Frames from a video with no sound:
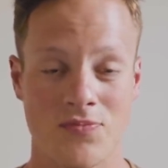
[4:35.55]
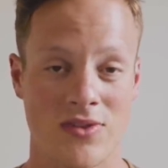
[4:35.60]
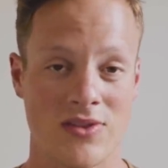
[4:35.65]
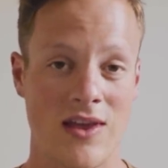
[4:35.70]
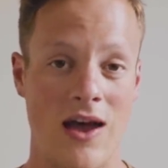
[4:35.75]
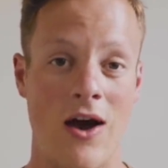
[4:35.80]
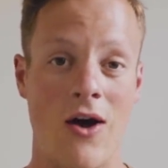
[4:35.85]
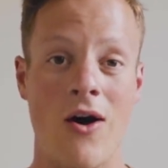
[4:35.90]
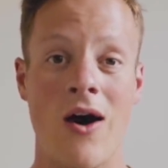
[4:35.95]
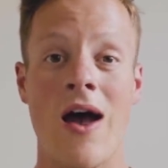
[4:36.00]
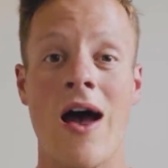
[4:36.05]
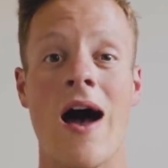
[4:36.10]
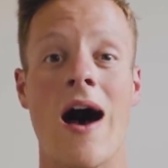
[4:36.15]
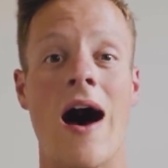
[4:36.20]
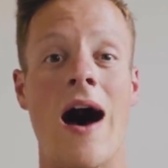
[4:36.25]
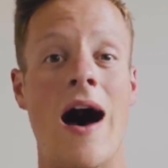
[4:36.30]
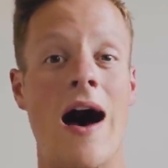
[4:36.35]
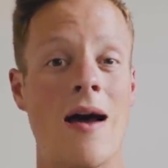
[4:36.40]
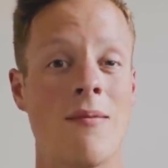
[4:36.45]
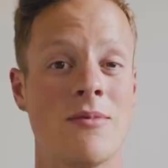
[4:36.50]
Now,
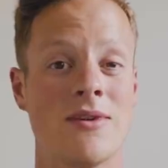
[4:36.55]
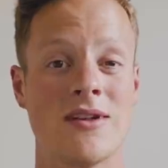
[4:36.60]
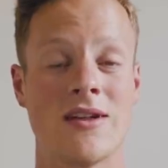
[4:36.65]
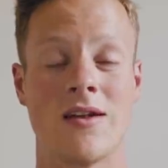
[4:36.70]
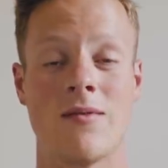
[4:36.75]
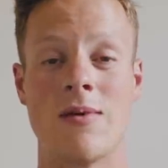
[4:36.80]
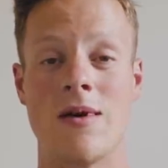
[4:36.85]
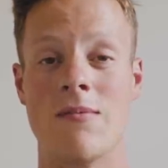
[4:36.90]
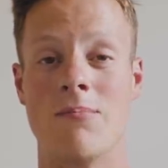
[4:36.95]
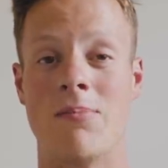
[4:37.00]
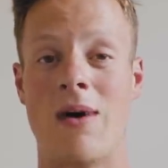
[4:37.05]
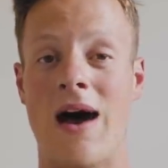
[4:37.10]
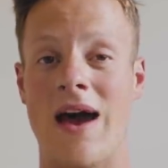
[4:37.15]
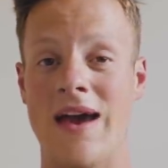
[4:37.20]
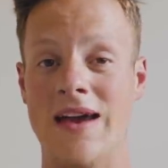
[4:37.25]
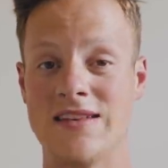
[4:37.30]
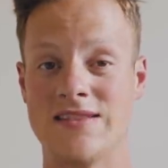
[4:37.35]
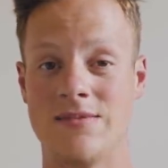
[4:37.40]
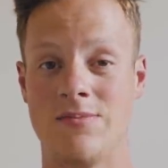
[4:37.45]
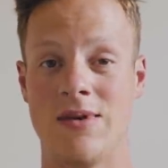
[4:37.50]
I'm a little bit
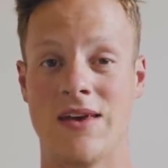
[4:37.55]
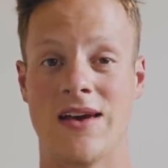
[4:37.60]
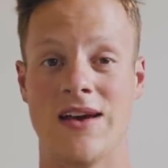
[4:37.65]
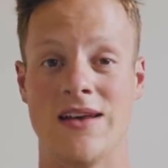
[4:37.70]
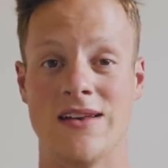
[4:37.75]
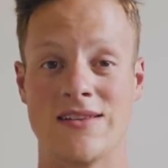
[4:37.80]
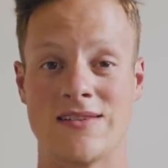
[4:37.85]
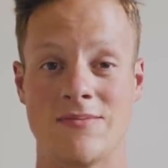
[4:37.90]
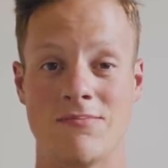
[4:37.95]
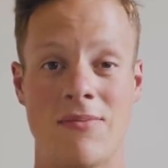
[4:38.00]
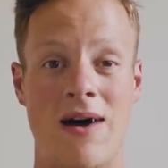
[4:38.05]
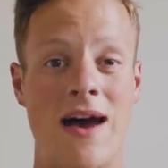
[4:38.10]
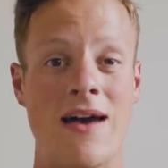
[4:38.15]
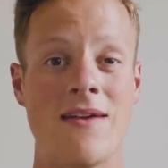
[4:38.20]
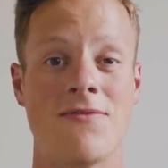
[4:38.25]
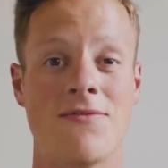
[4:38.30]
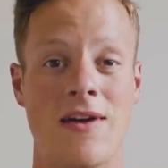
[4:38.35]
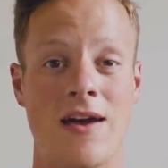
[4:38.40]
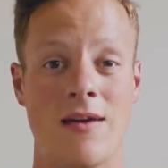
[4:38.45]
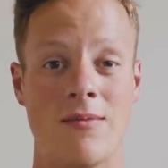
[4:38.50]
biased because my
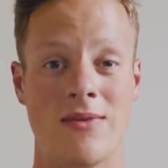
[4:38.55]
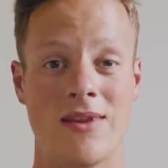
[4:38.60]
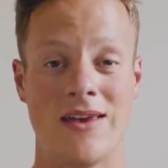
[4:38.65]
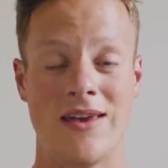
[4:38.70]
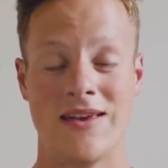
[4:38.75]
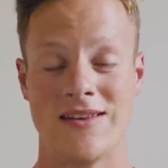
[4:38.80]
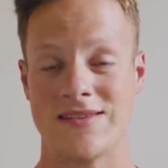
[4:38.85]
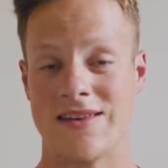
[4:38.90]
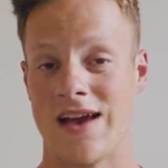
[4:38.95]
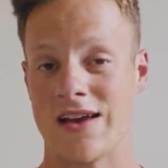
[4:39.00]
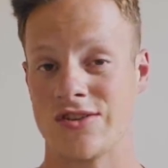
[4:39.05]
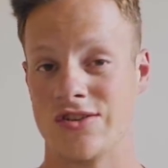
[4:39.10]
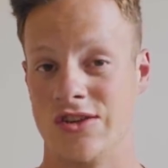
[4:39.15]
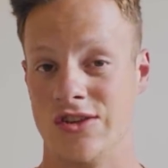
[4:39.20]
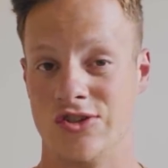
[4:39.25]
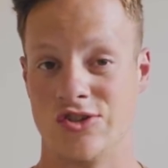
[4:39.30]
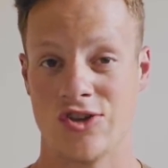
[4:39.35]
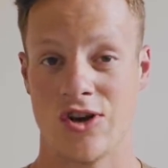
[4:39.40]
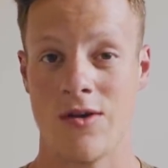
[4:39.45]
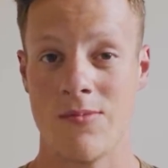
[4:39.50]
family is
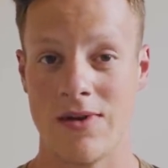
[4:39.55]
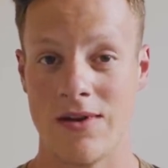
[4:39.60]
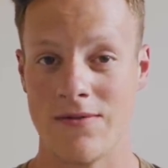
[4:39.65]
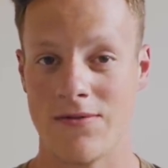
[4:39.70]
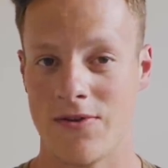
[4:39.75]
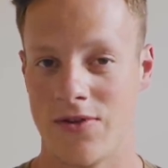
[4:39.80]
actually German.